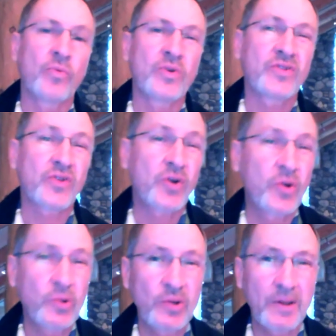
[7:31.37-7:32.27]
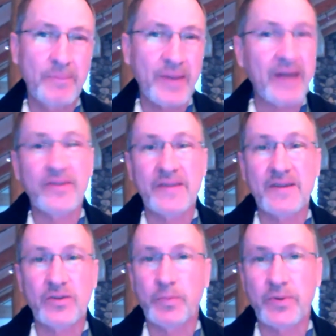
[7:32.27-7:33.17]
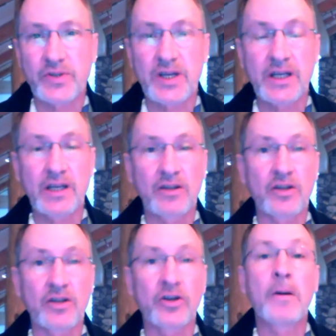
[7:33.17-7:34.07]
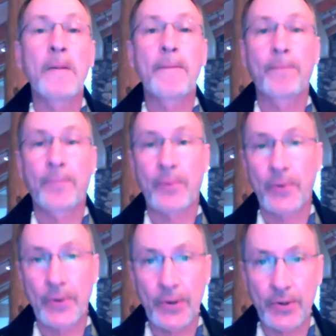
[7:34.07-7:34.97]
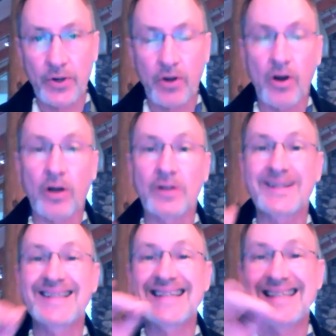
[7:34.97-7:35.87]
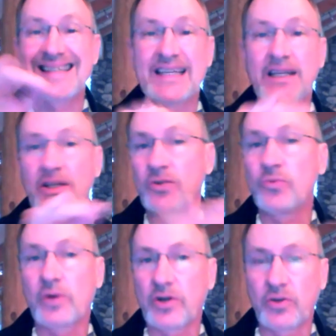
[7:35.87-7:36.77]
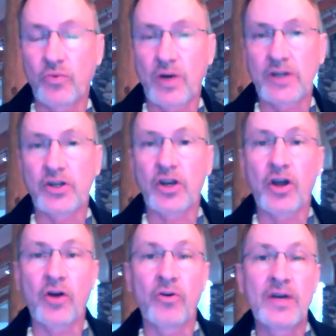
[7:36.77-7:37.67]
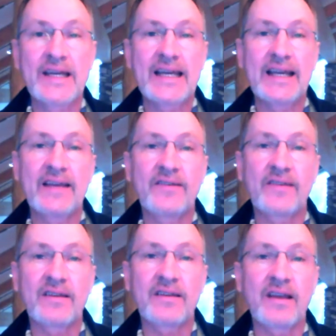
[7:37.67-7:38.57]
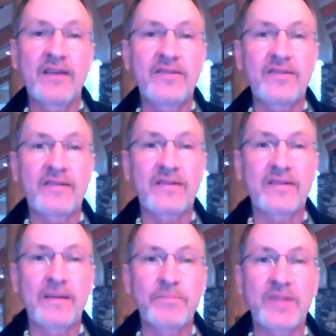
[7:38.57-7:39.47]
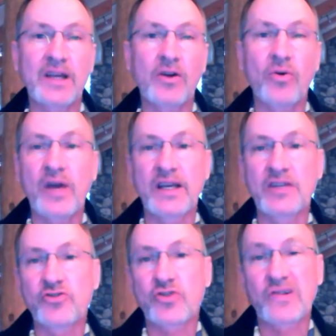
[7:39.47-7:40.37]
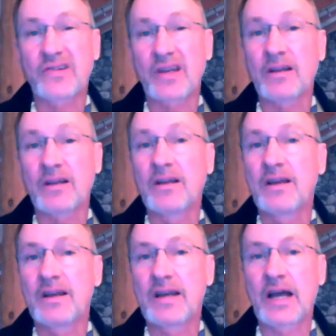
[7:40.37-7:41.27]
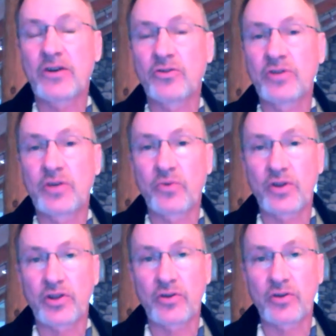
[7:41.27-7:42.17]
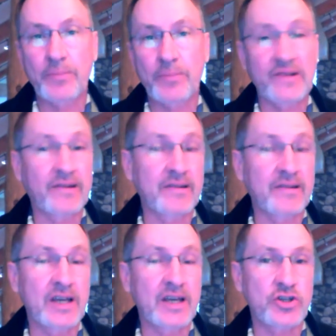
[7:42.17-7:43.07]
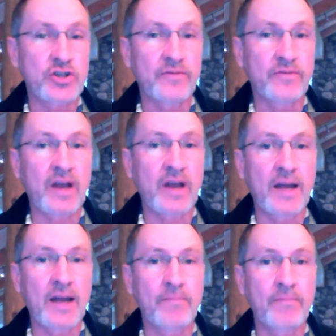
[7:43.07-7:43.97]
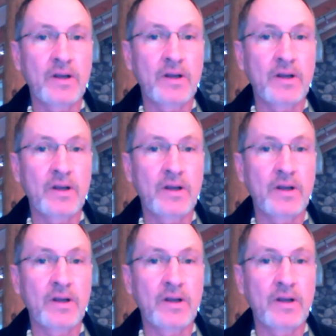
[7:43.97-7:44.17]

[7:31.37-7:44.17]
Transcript: what's cool about this particular protocol to get you where you want to go is it does something quite interesting, not only with your representation of time,